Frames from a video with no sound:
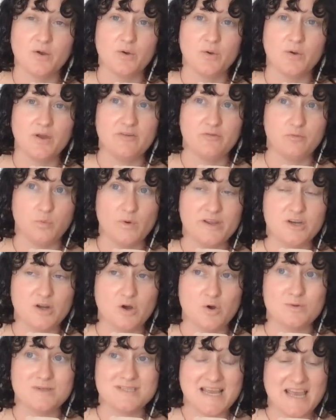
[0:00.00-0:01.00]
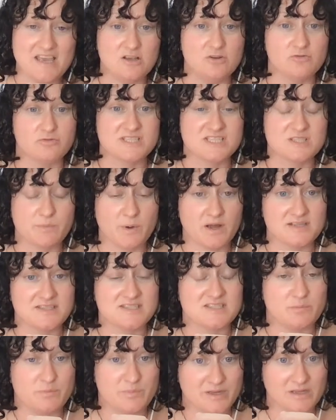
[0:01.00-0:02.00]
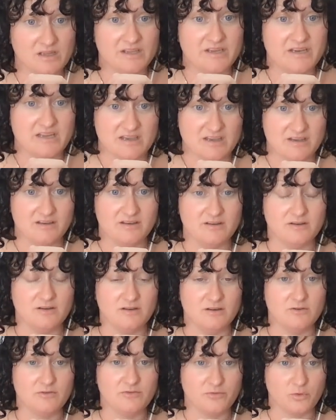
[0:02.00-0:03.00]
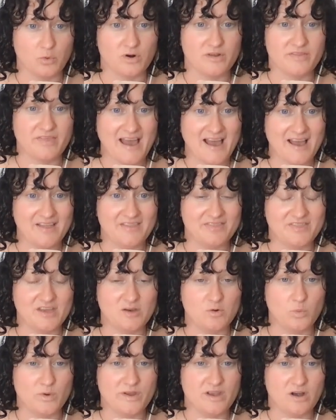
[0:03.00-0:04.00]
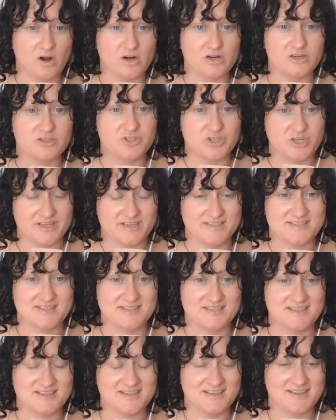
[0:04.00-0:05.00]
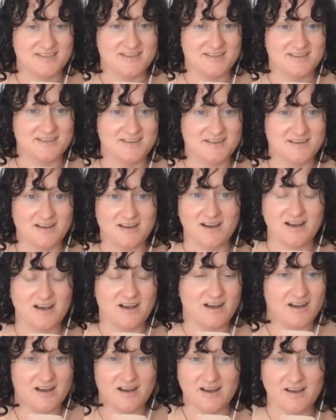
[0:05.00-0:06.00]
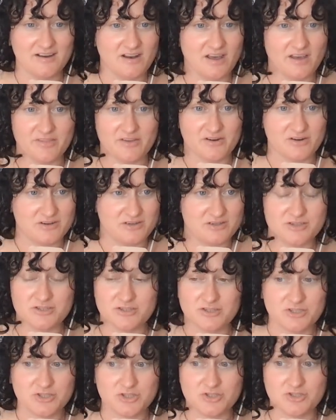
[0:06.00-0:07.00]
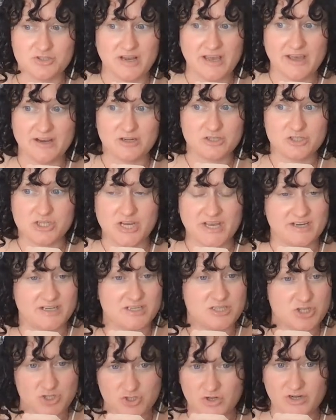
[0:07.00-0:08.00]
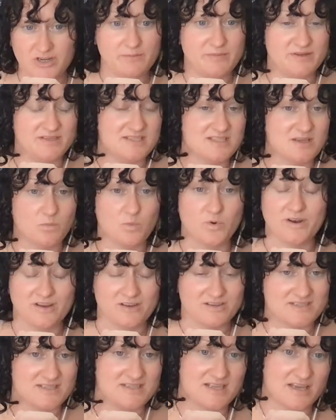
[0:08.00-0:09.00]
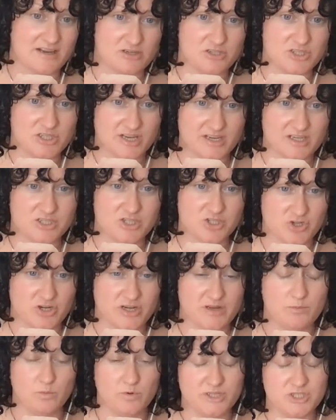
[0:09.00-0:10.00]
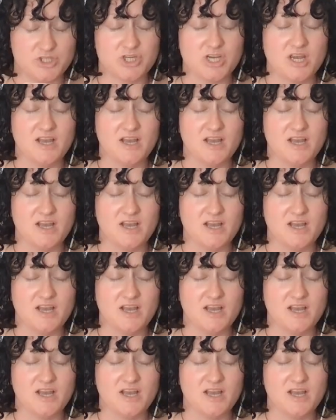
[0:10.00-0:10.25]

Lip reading: If we don't take responsibility for that, then we are just another energetic stream in someone else's energetic stream, which